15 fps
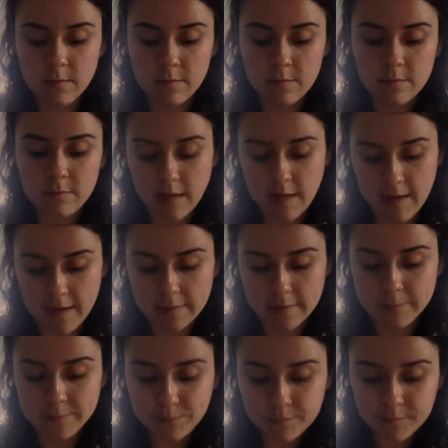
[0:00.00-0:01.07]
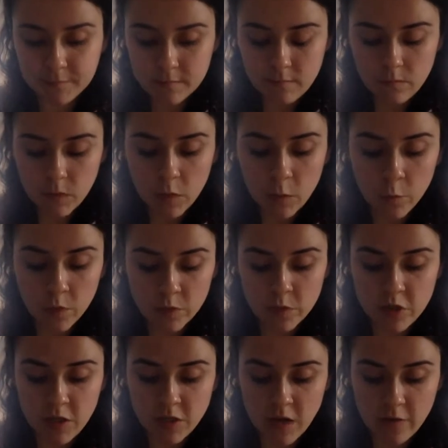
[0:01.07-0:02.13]
But I had. Which would
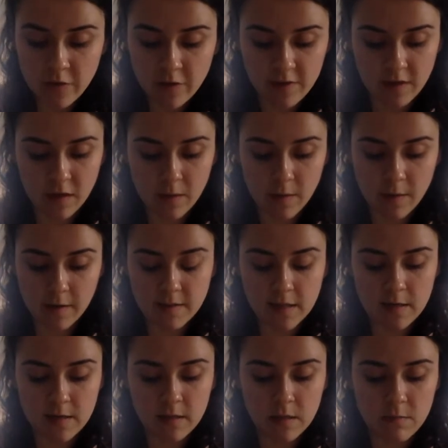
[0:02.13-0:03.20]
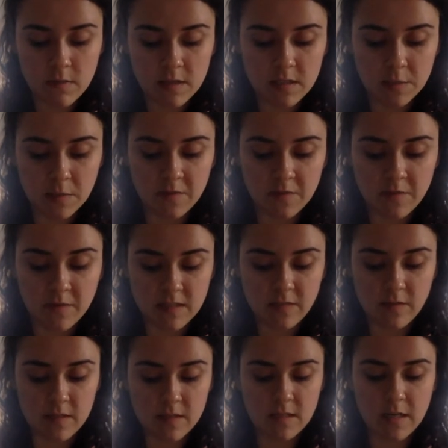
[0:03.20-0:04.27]
change everything about attending the midsummer
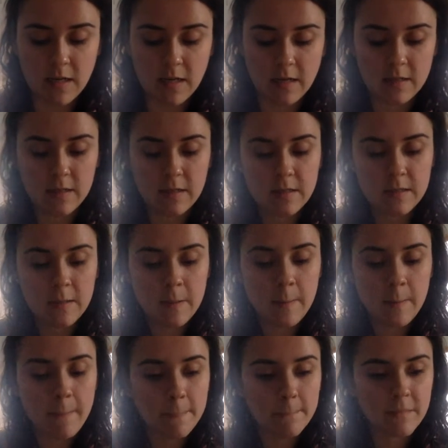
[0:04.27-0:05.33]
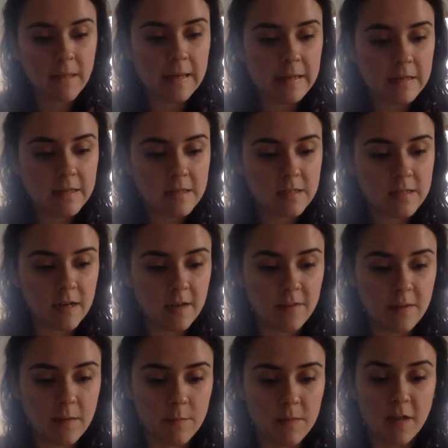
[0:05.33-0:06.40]
festivities tonight. I needed to tell
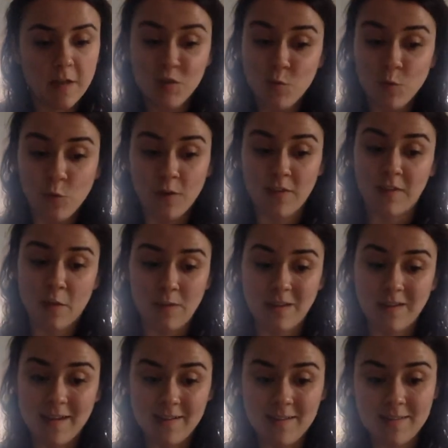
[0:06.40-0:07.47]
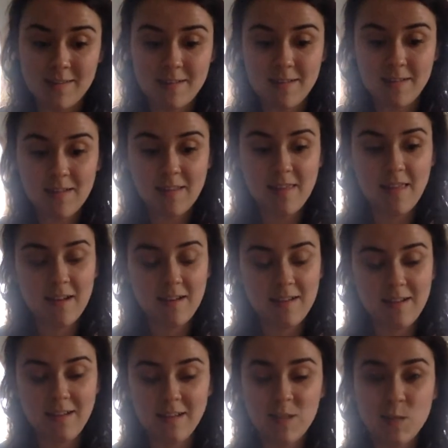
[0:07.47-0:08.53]
them that I knew more than they realized. Then
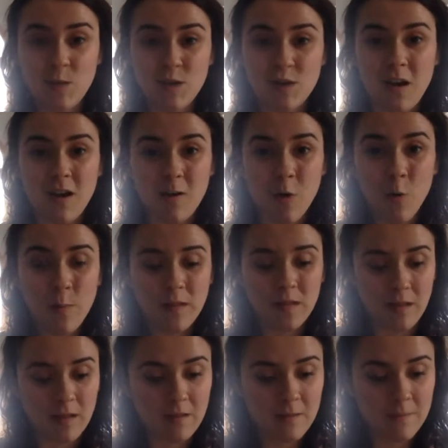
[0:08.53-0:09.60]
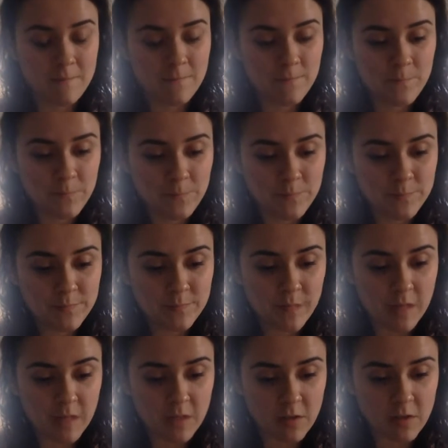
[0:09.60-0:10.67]
at least we could talk openly.
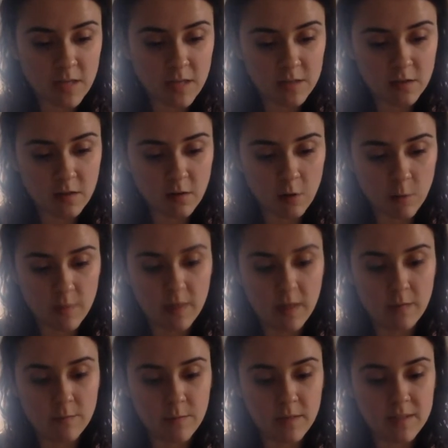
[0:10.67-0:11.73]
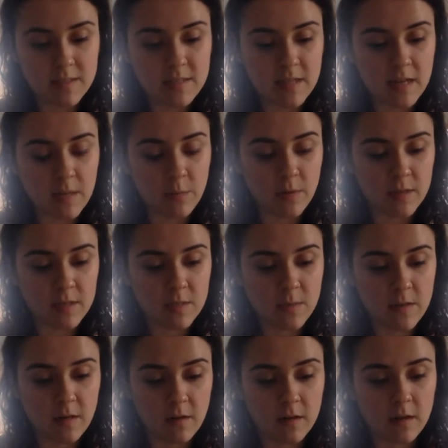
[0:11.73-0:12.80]
I turned to enter our home again, but instead I pressed
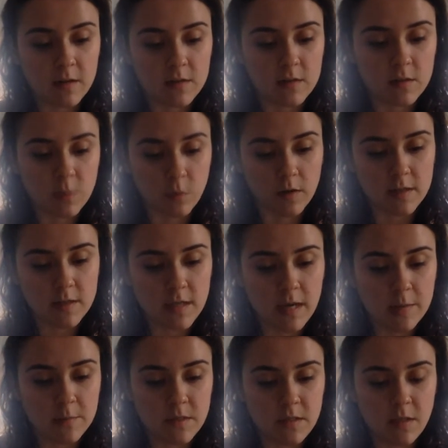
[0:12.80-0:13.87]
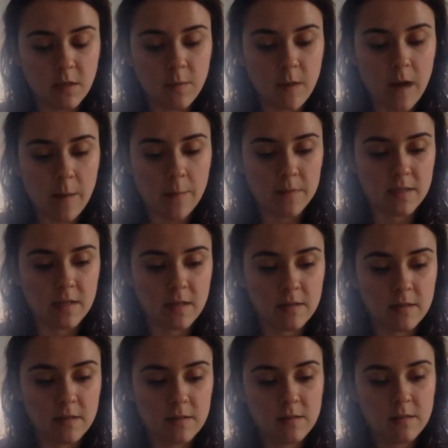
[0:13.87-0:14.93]
my ear against the door in time to hear Papa say,
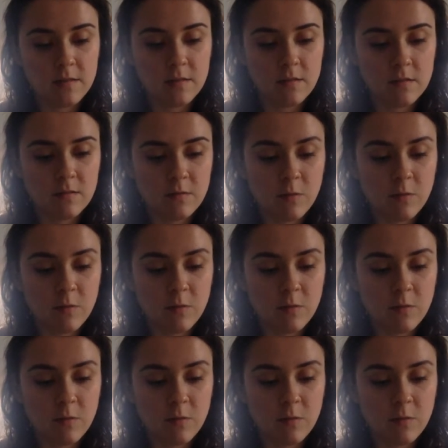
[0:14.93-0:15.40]
We're